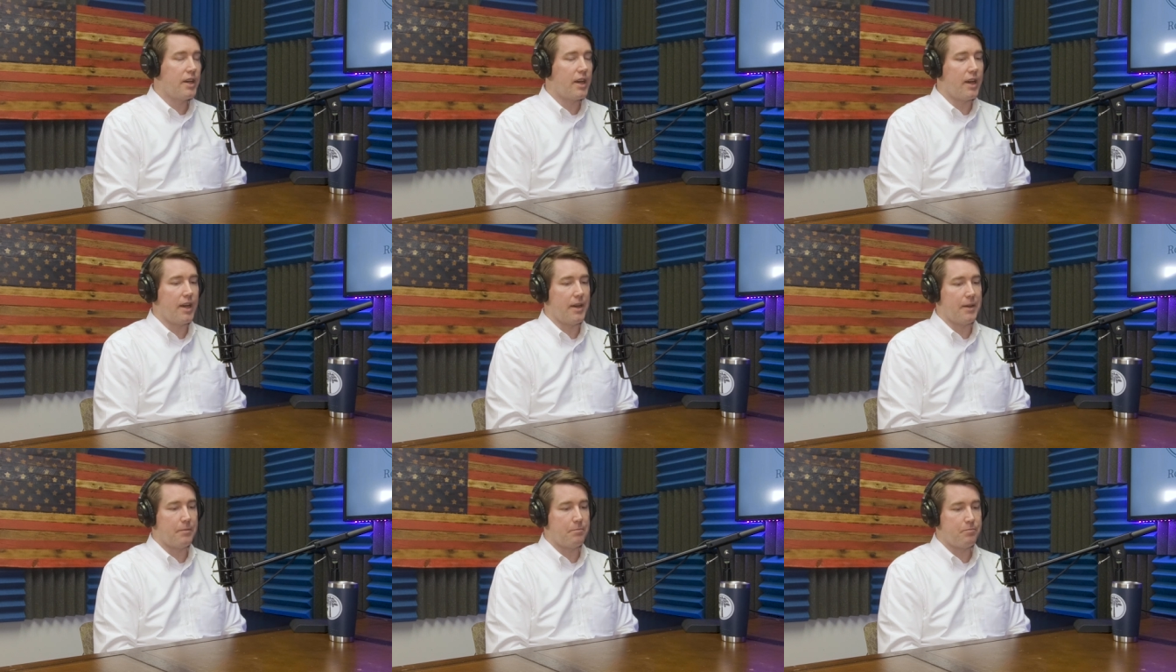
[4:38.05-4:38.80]

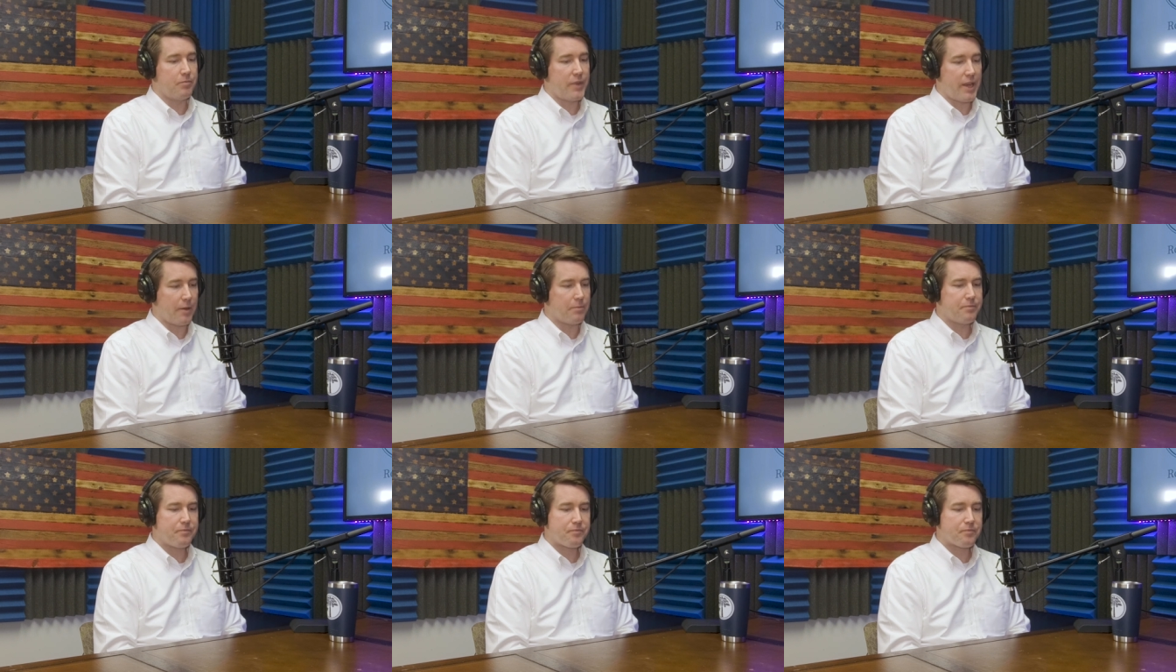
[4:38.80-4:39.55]
Um, now,
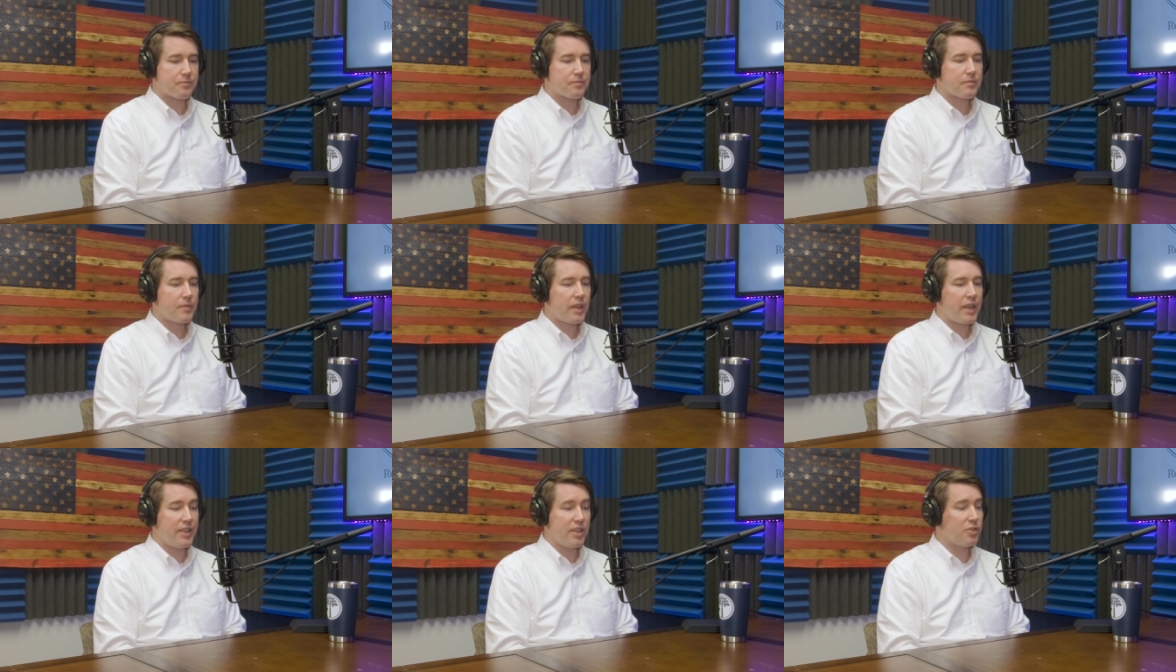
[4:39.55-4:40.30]

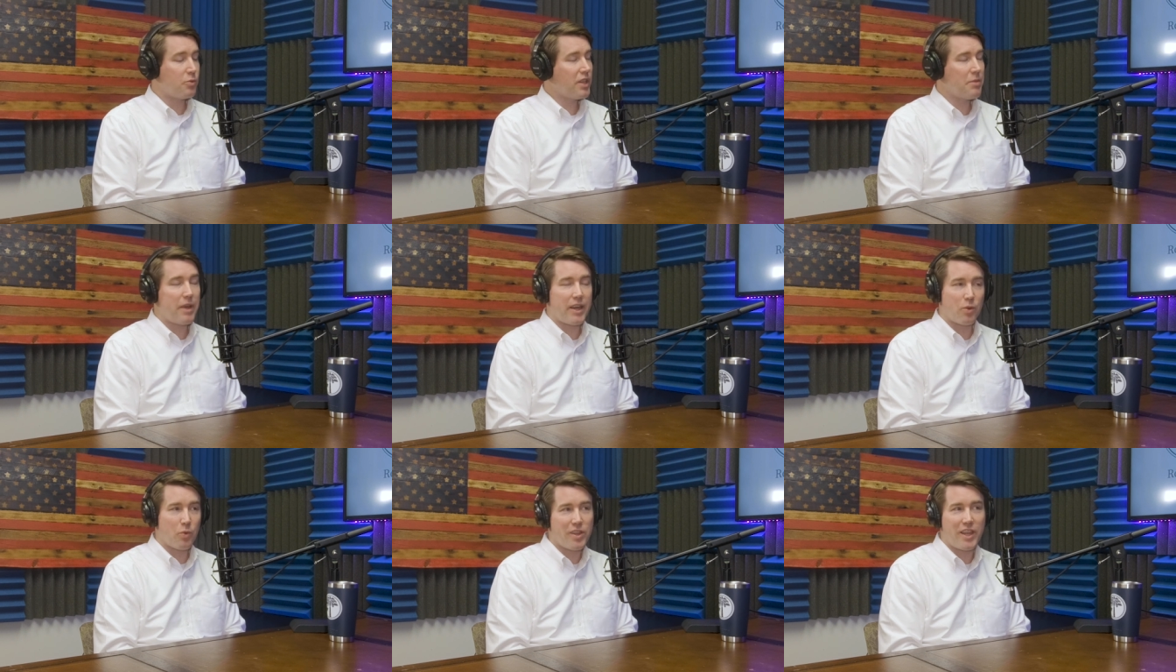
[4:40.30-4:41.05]
it doesn't really
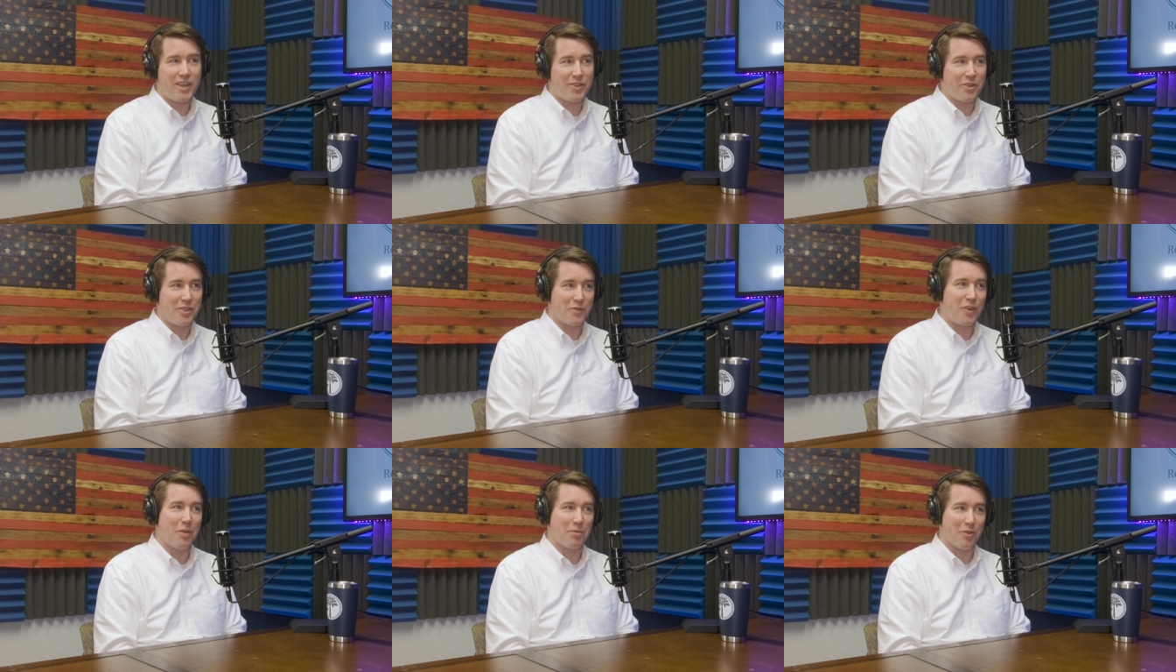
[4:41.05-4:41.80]
matter where that attorney's
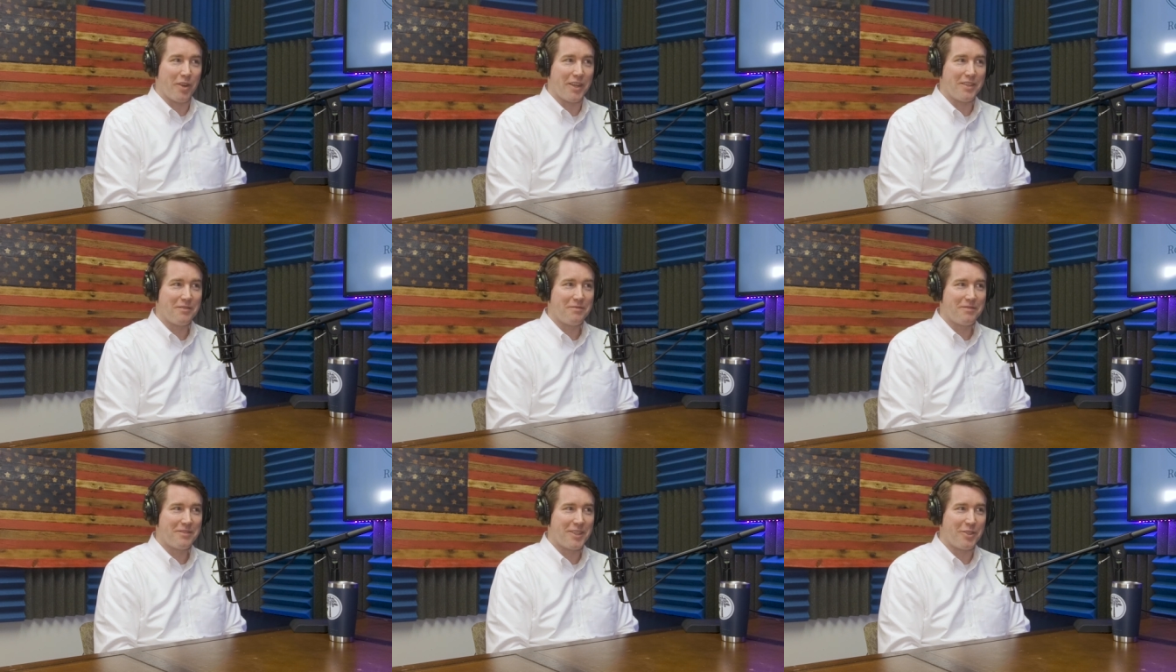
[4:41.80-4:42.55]
from, correct?
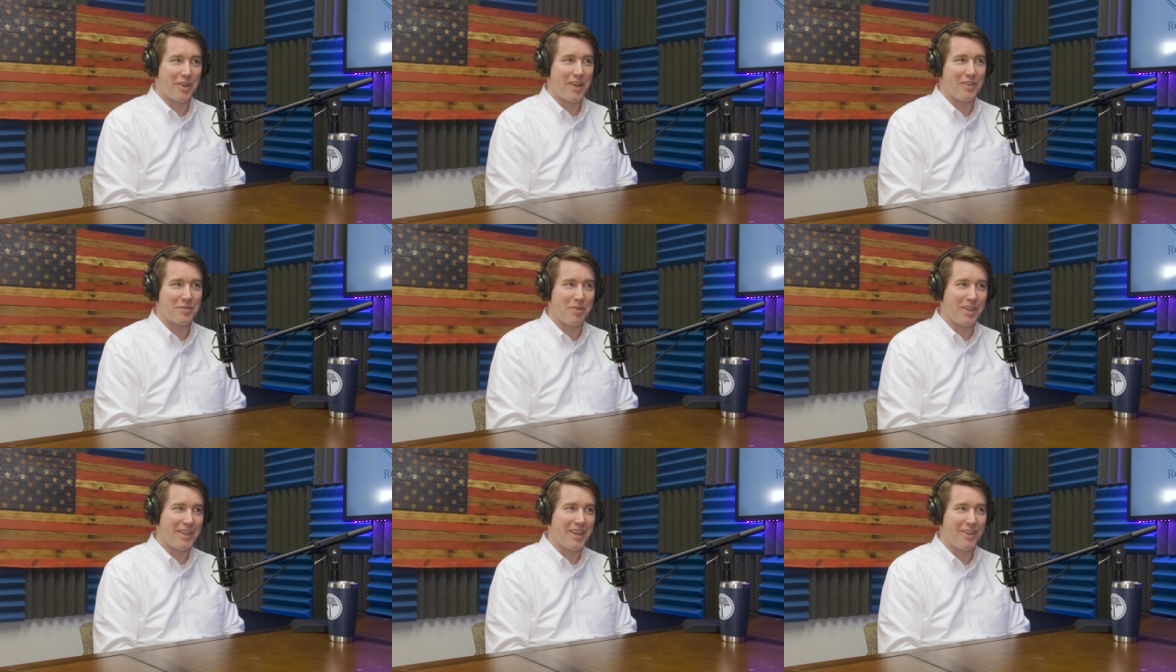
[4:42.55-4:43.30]
Can you kind of
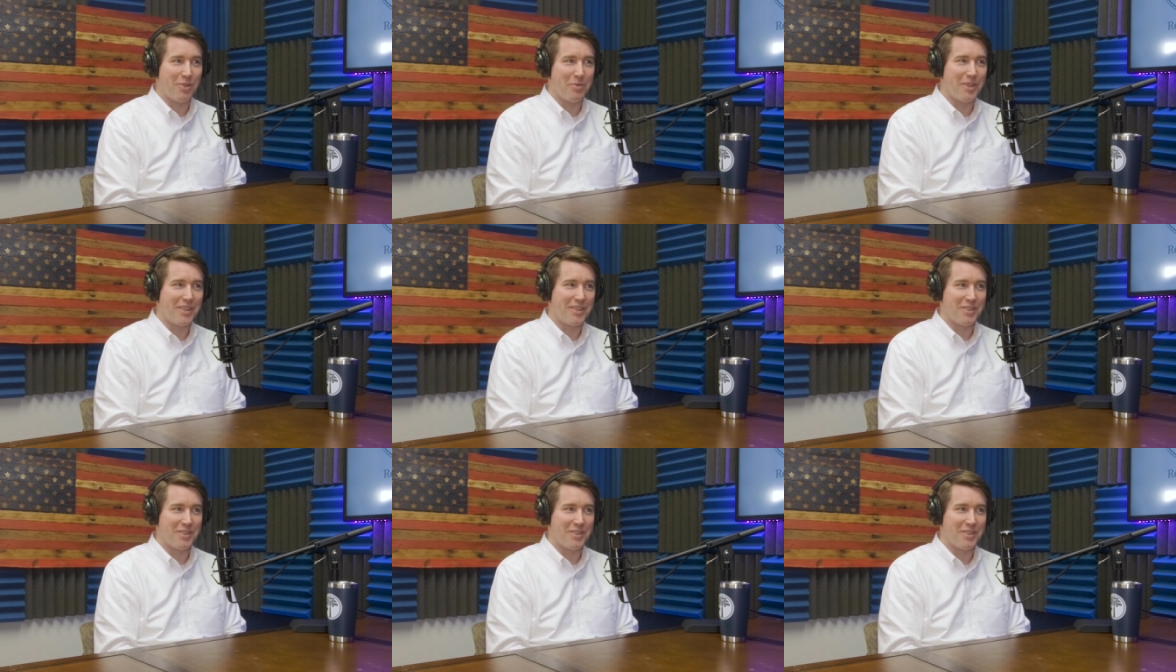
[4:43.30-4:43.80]
explain that a little bit?